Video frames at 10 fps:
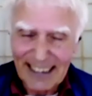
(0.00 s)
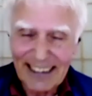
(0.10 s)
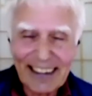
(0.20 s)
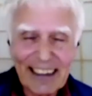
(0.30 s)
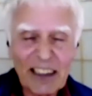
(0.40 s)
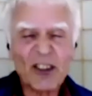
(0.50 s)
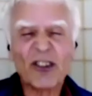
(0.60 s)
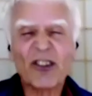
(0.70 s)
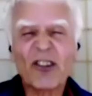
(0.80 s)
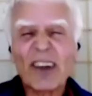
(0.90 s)
in the
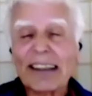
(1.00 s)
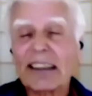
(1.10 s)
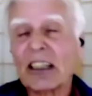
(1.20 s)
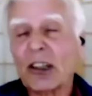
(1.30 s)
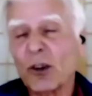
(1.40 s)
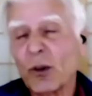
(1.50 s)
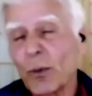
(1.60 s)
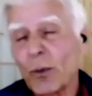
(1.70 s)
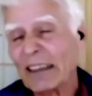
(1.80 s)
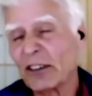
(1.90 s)
physical
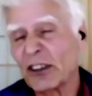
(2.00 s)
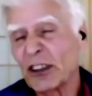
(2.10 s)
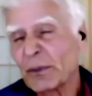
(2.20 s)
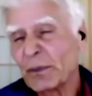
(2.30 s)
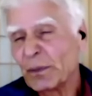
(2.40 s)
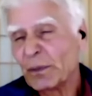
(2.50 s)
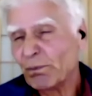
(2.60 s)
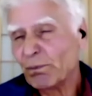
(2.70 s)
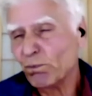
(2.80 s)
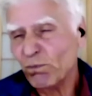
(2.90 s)
world.
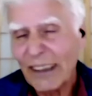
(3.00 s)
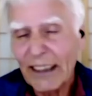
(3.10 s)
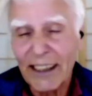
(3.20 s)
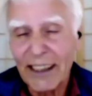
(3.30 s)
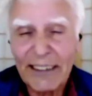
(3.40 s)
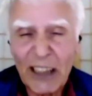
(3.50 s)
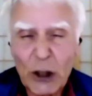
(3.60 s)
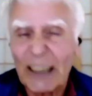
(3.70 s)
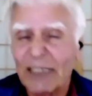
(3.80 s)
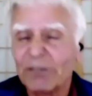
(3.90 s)
So
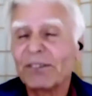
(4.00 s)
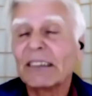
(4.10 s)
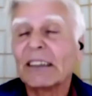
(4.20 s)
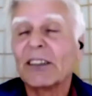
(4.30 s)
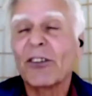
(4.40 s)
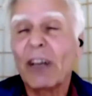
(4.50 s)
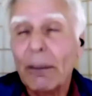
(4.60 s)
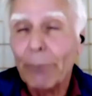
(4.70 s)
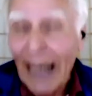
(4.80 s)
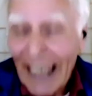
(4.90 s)
mm, the
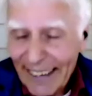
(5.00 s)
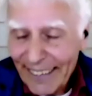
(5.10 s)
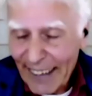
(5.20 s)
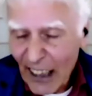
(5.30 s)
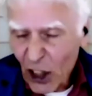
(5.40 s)
basic